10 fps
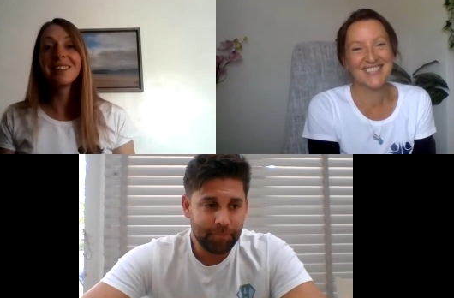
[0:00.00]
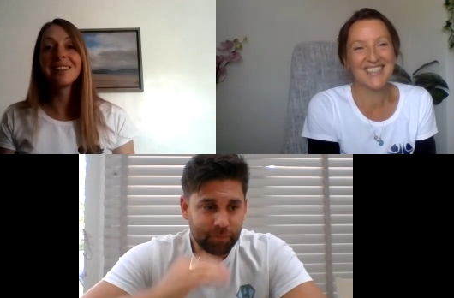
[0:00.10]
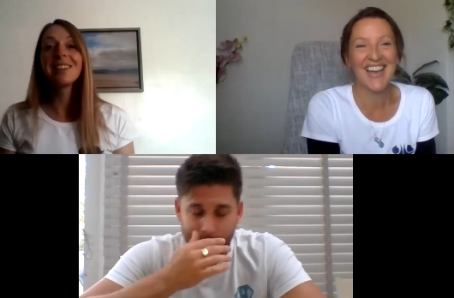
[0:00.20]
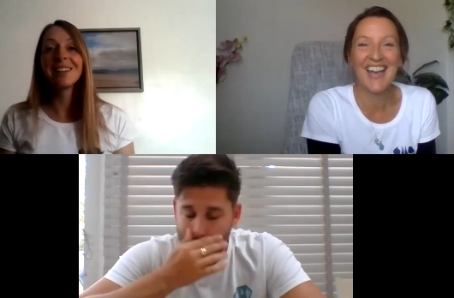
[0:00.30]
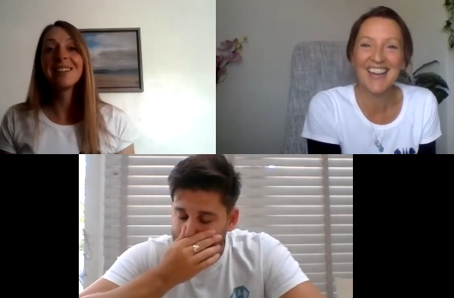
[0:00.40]

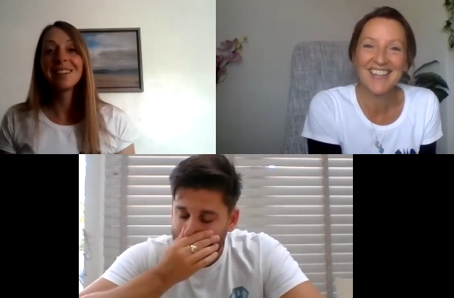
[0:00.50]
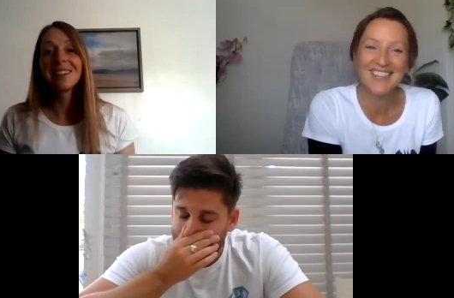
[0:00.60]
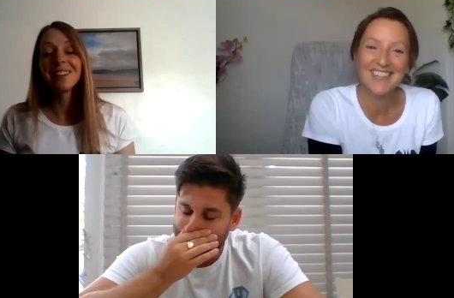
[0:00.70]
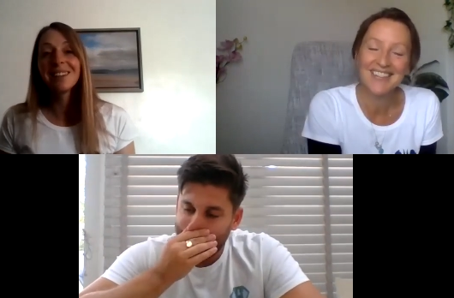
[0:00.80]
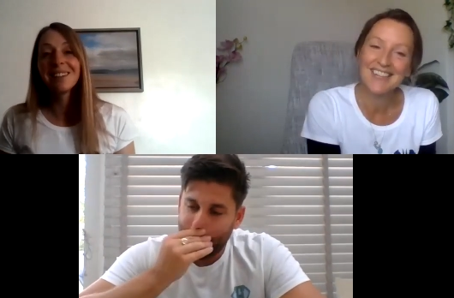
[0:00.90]
Speaker 1: you know yeah.
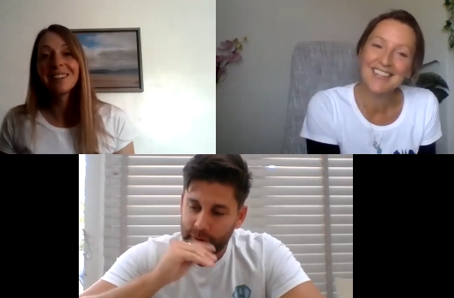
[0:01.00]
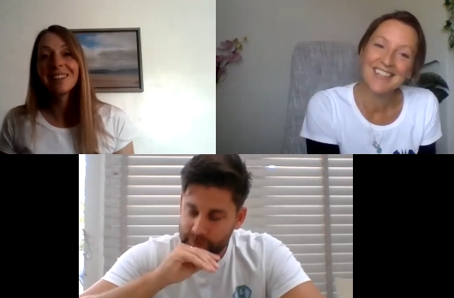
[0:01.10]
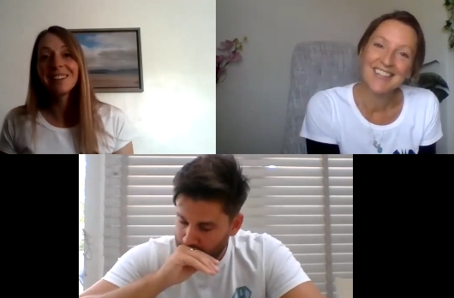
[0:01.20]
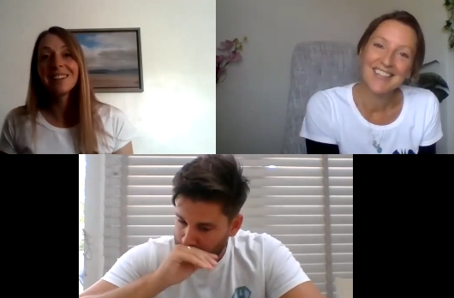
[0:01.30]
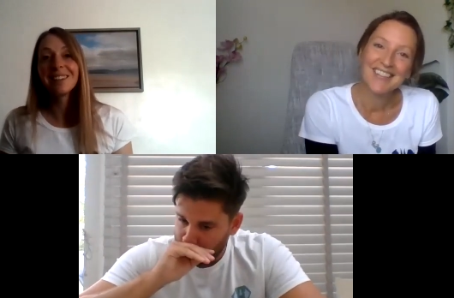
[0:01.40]
that
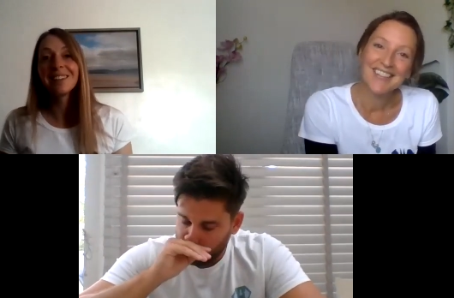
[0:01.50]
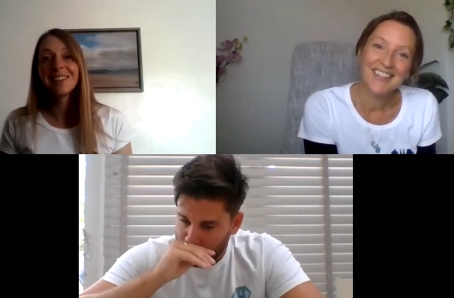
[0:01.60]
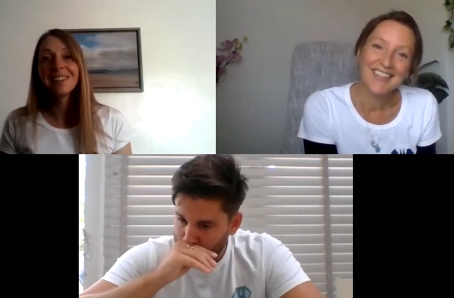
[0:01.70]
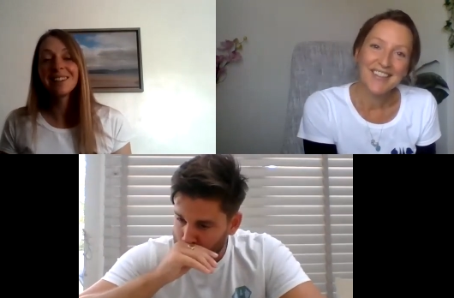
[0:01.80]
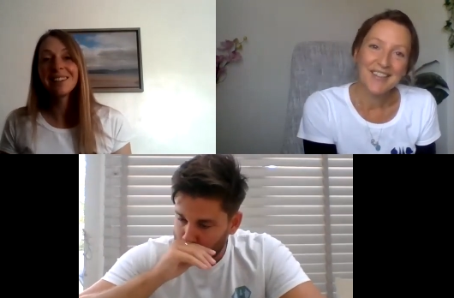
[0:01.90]
was one
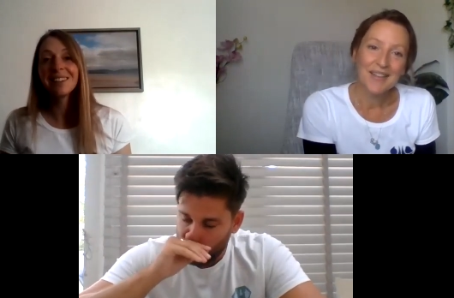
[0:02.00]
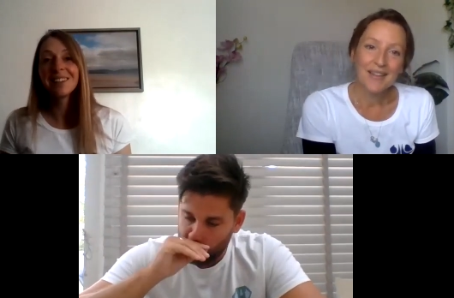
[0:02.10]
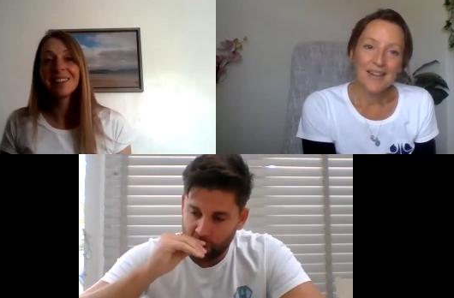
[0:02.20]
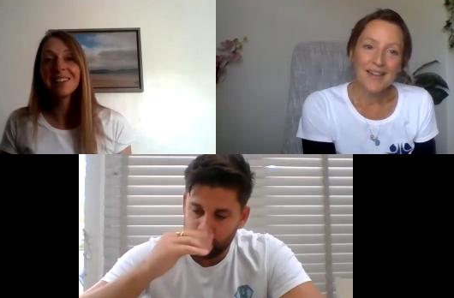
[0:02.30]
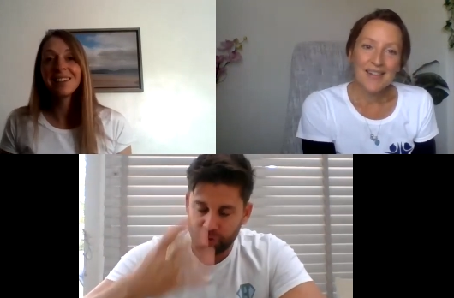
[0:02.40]
of that was a,
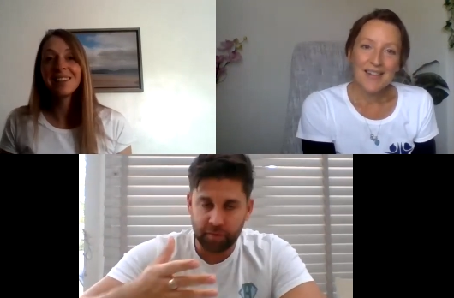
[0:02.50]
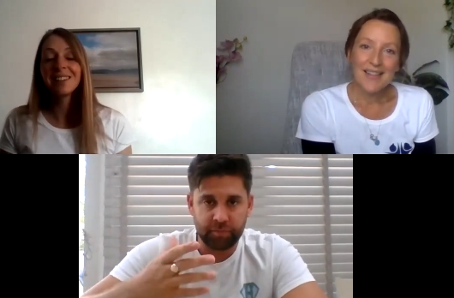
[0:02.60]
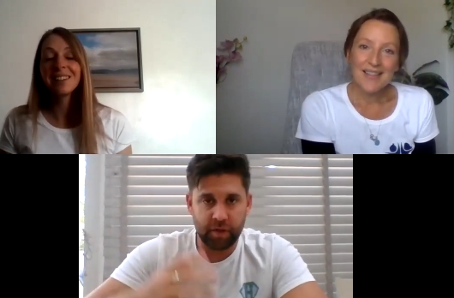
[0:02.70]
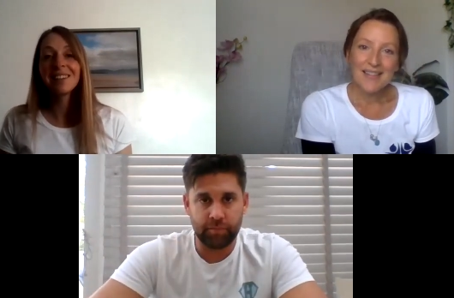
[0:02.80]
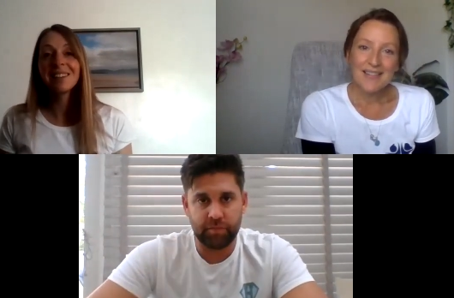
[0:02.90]
uh,
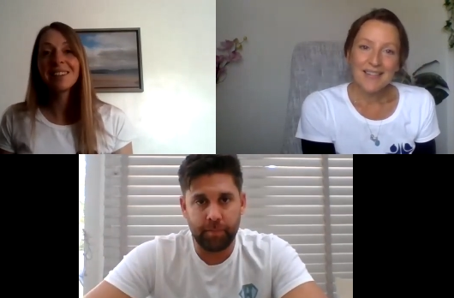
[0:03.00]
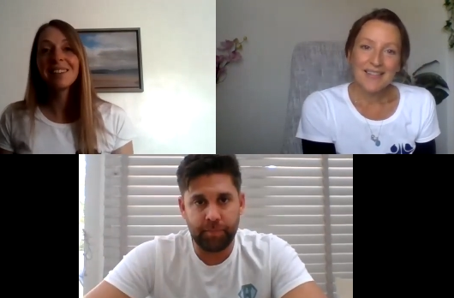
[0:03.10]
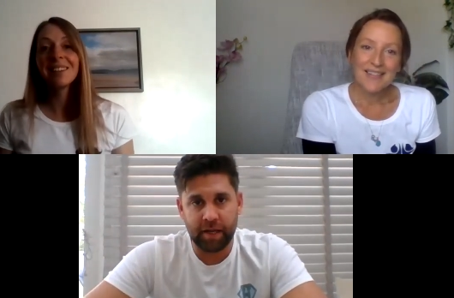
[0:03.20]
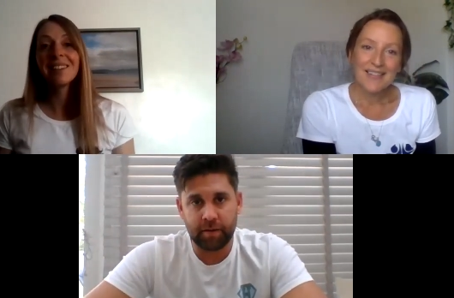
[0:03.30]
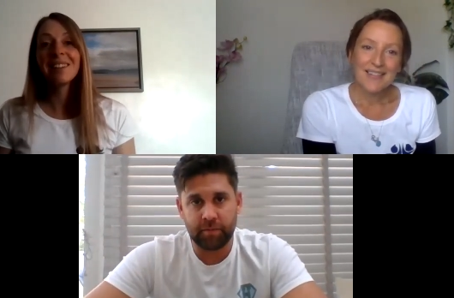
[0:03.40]
another a, a,
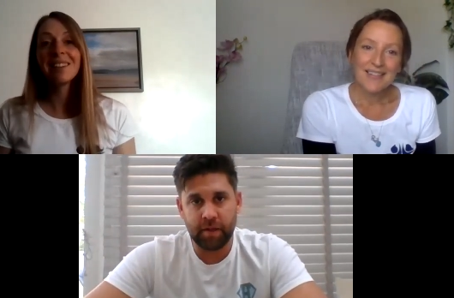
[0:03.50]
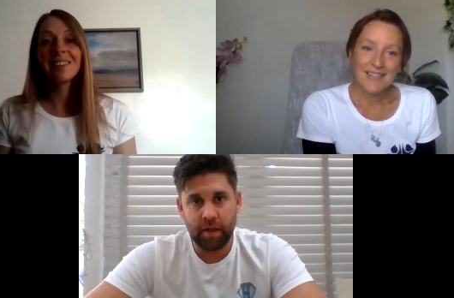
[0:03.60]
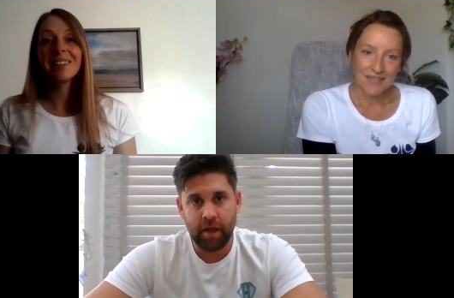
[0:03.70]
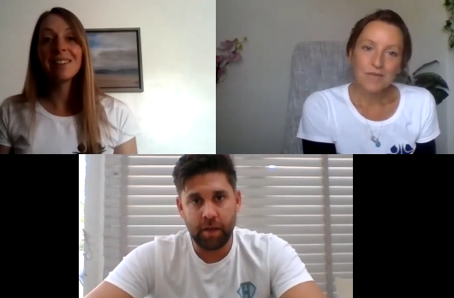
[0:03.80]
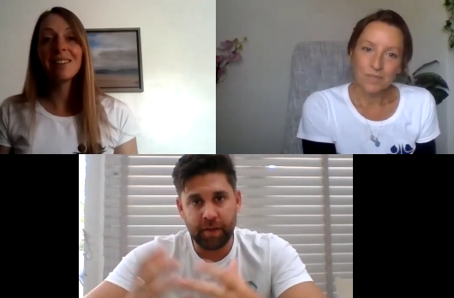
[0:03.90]
big
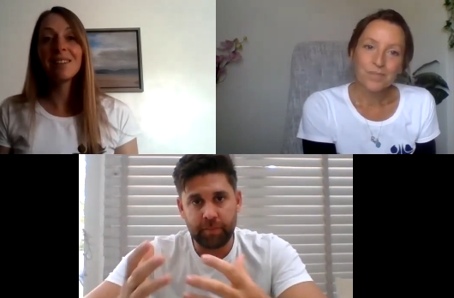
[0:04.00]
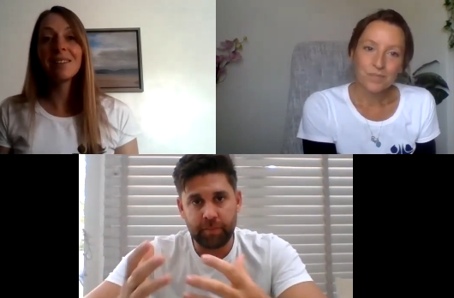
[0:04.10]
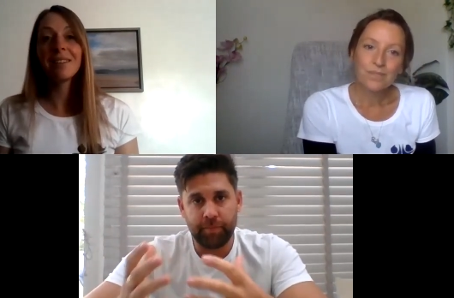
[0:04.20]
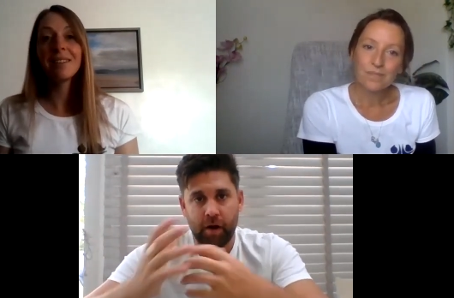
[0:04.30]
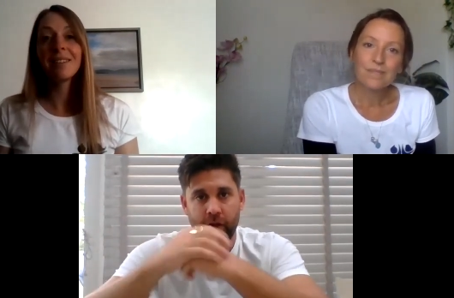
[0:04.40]
a big
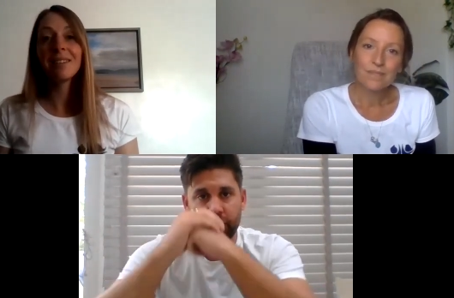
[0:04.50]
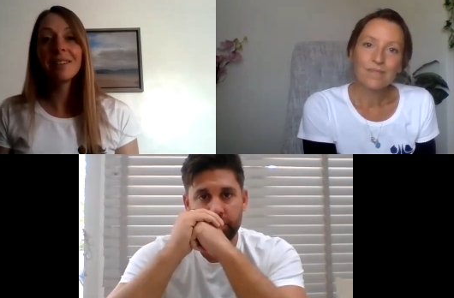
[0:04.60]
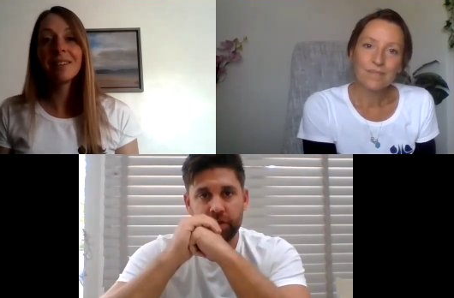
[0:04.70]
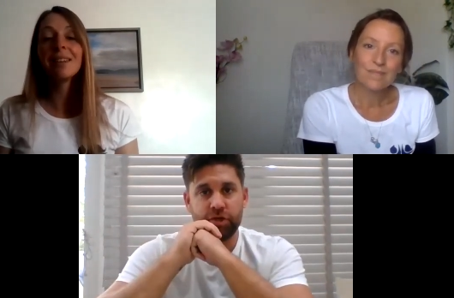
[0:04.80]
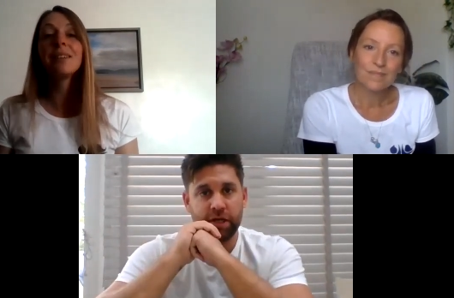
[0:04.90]
part of
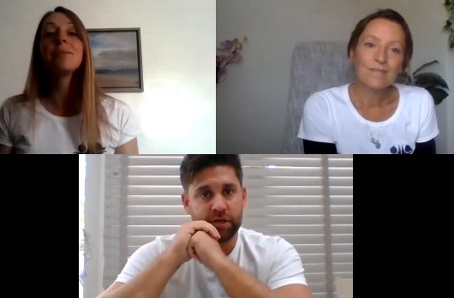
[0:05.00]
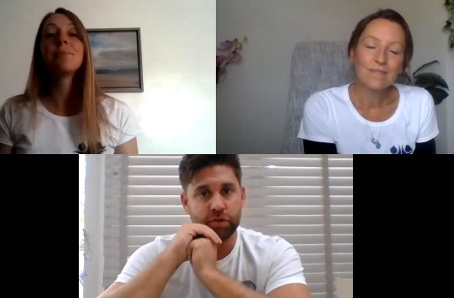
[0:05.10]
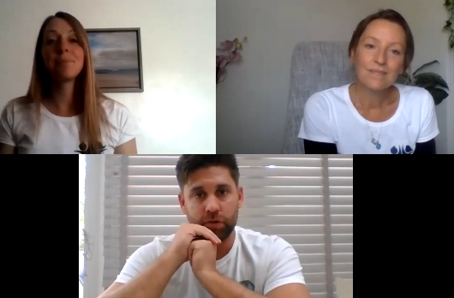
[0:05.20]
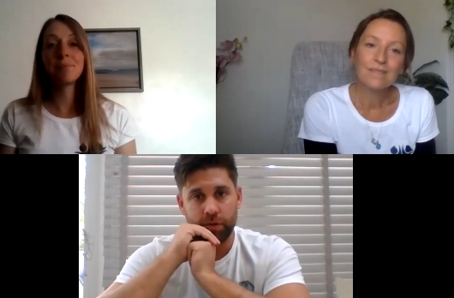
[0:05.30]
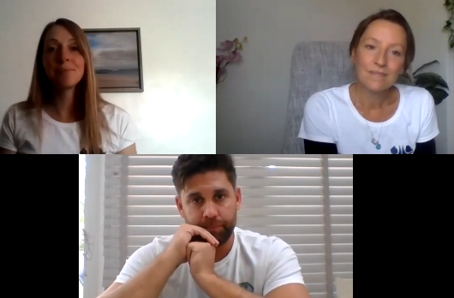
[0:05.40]
the, the
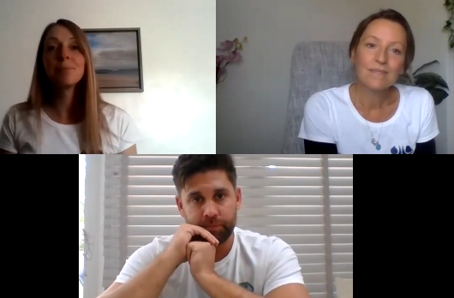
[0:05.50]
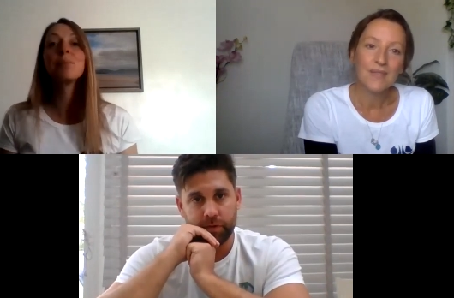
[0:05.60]
jigsaw